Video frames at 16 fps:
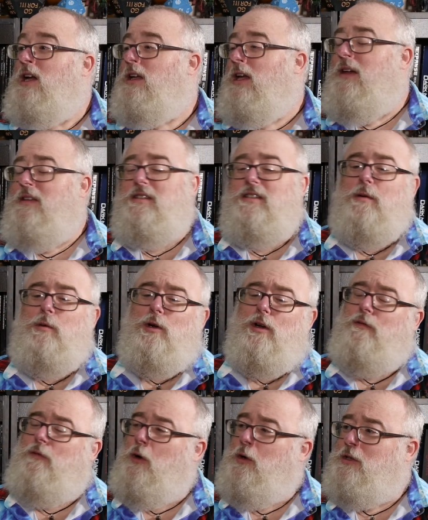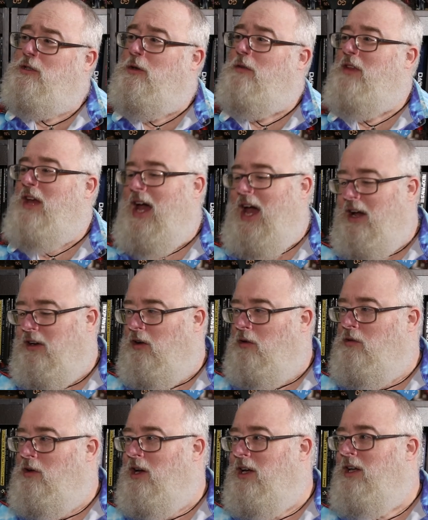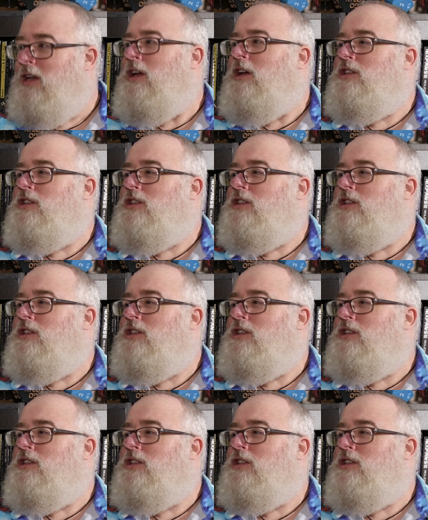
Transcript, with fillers: Yeah, this time we're gonna focus on the Echo Knight.